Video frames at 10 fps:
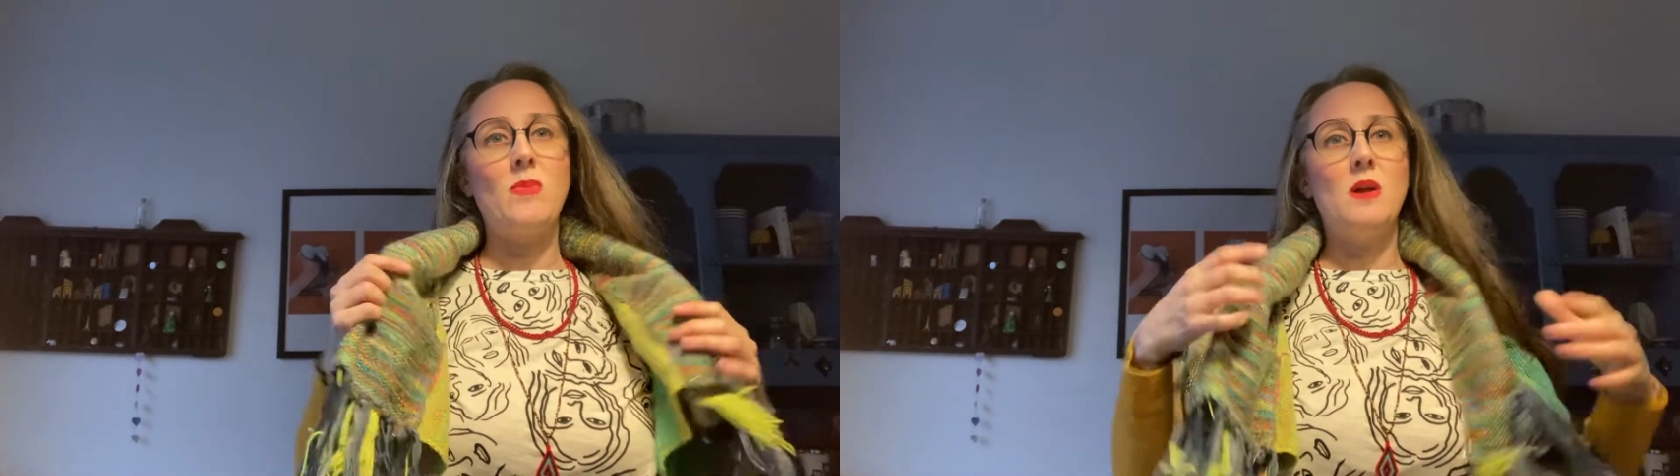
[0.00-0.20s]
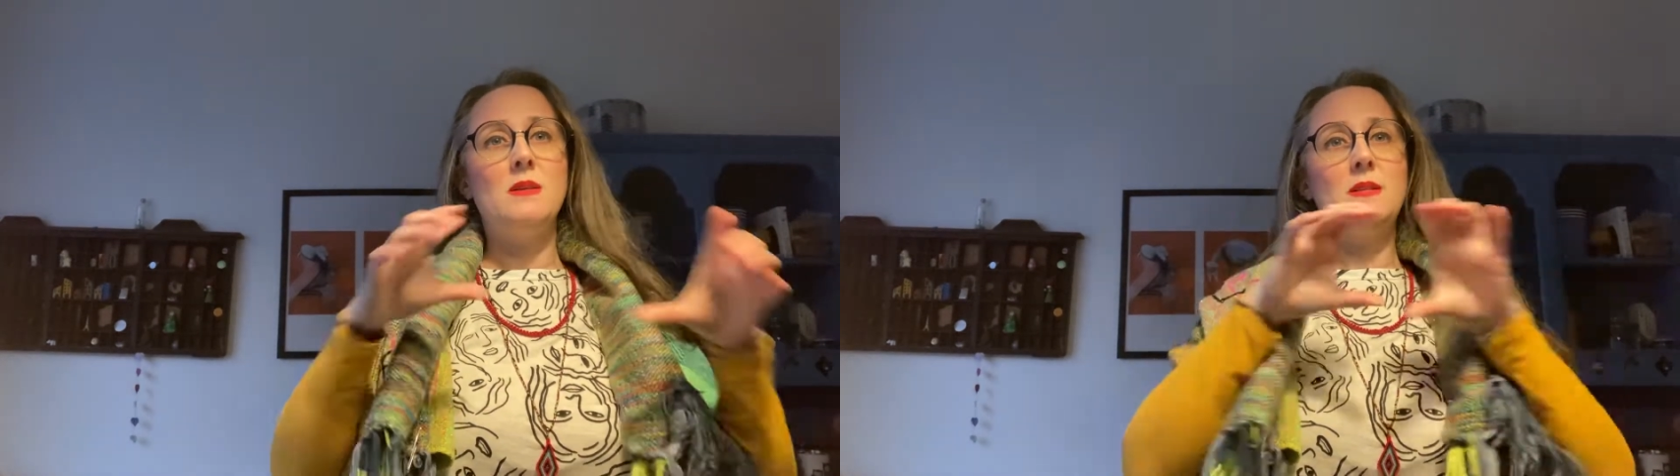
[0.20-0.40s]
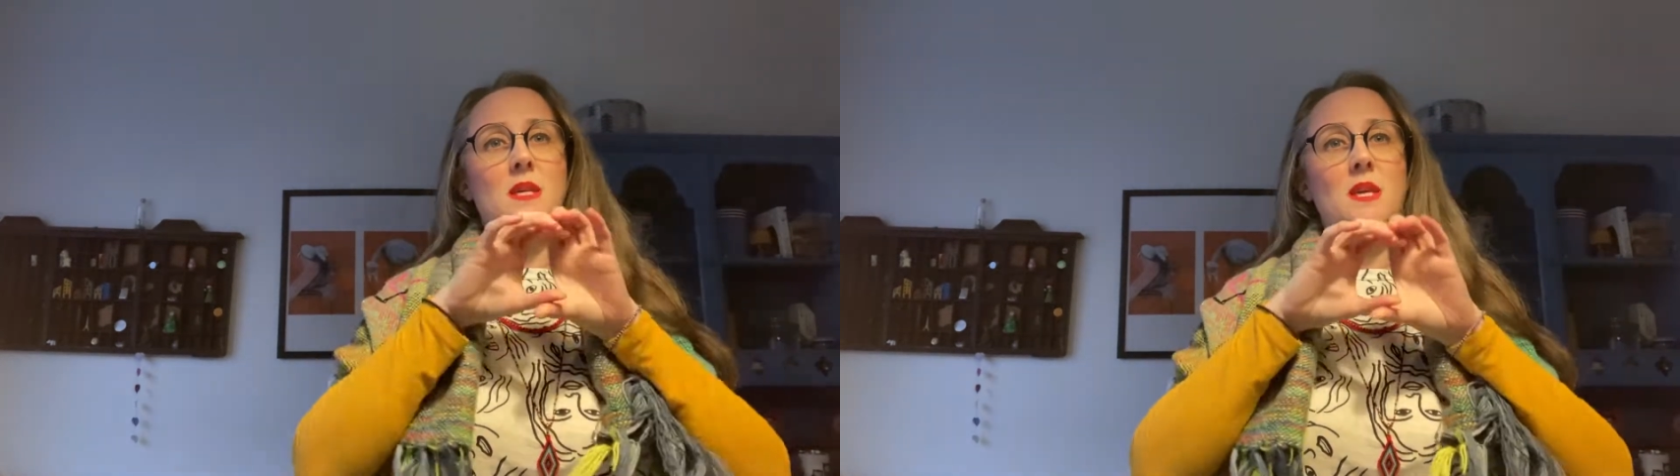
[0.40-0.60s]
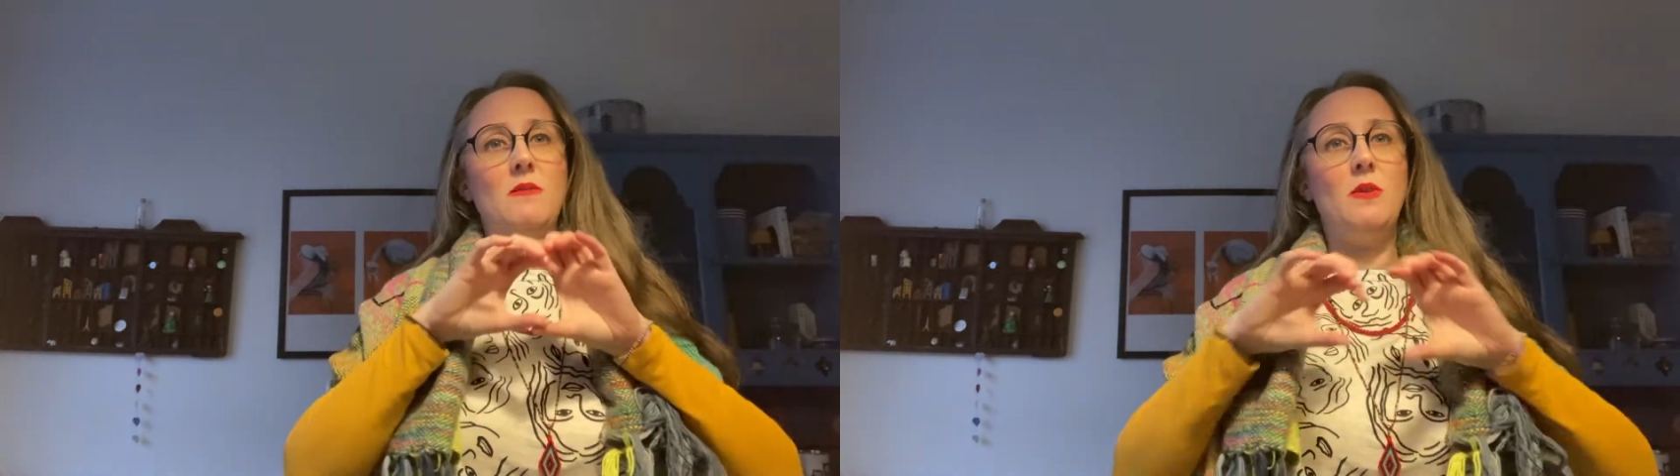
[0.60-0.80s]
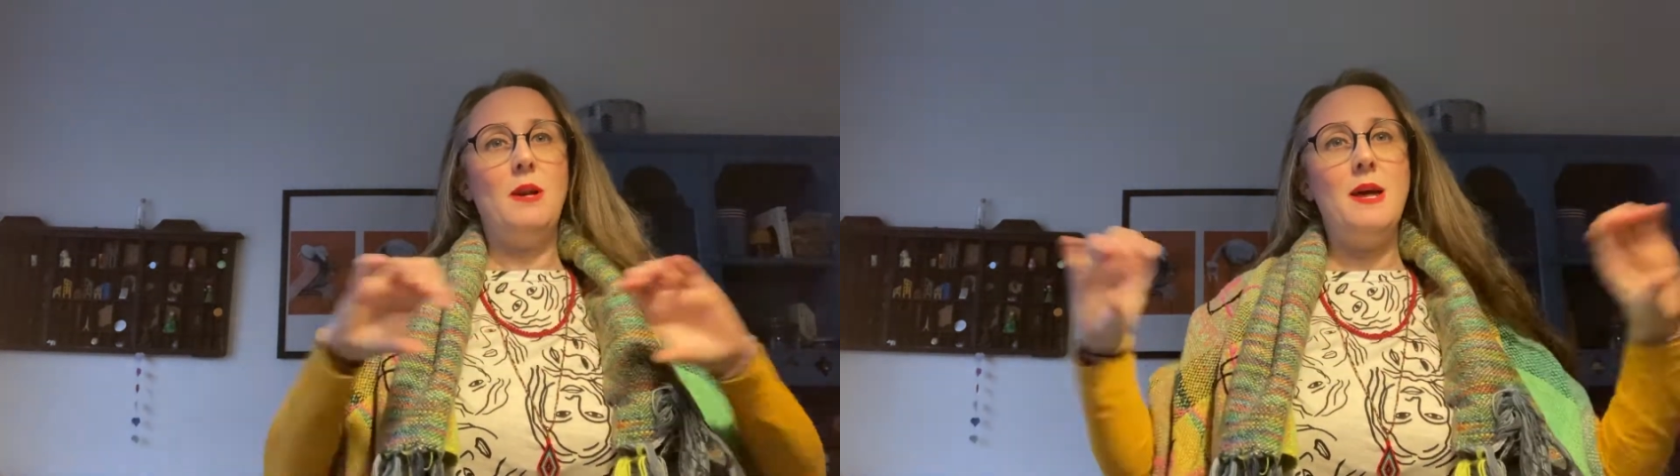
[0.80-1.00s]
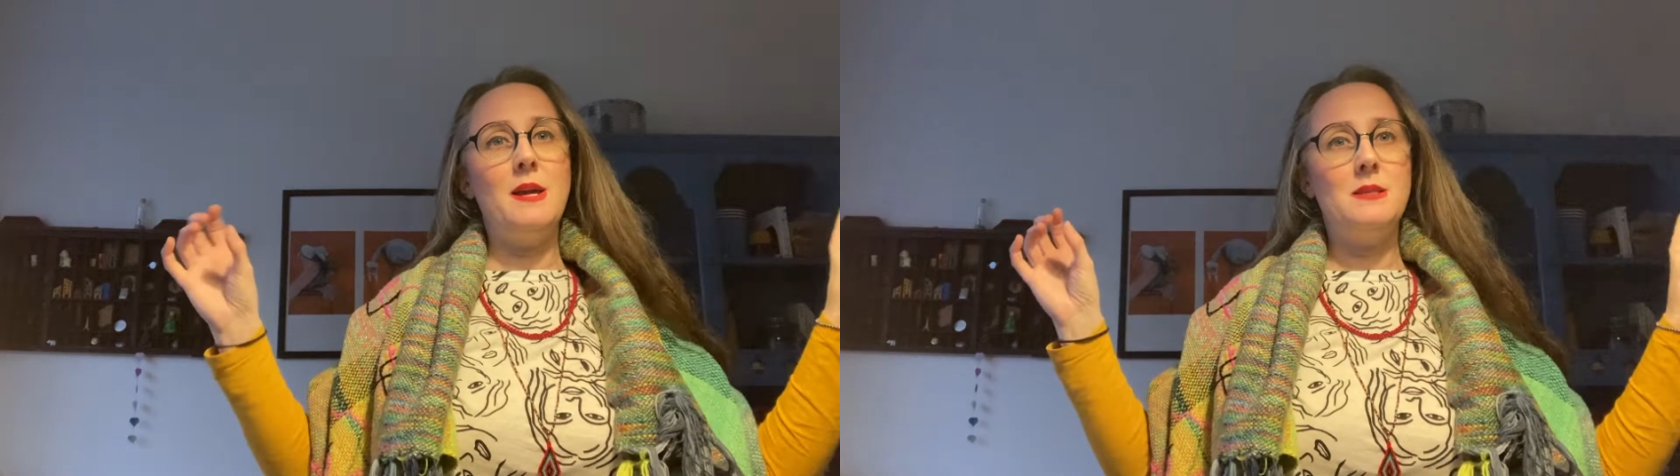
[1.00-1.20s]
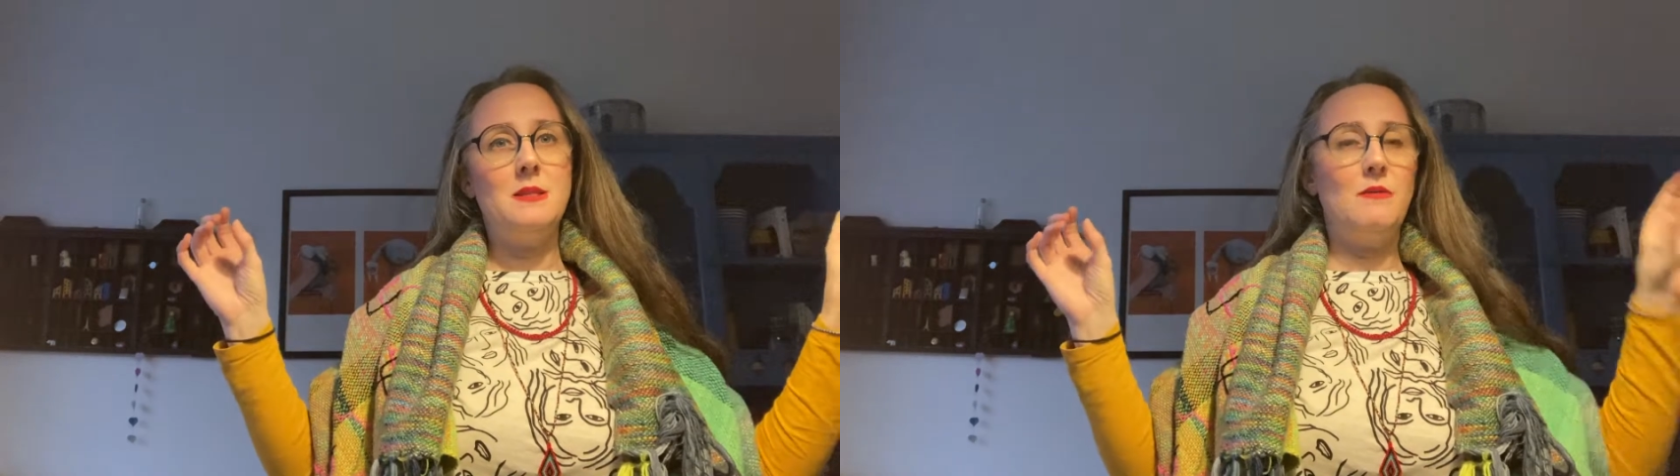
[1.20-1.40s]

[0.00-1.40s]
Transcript: see if the length,